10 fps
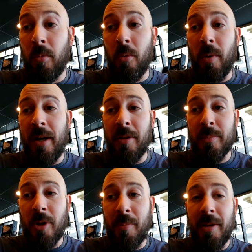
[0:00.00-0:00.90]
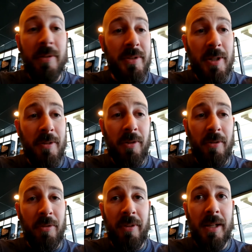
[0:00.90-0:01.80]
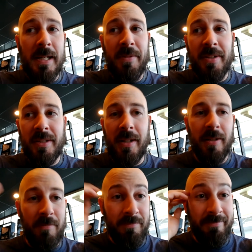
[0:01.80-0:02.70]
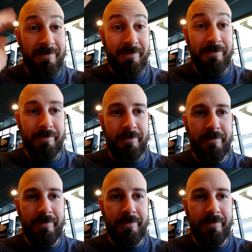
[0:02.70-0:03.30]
Lowering the weight on the barbell is also the obvious kind of